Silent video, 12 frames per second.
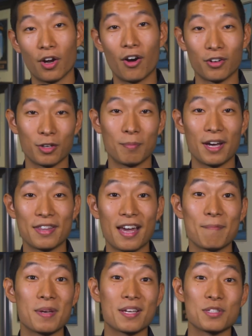honored by
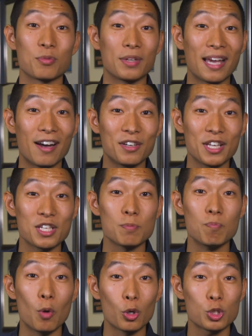that because the reality is
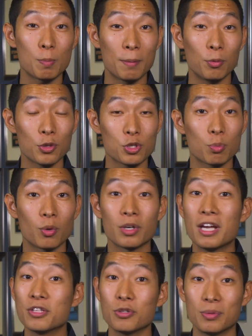most people in this world
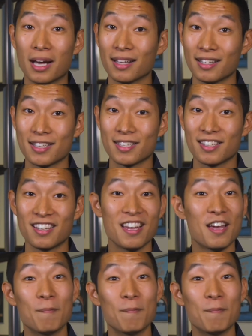do not listen.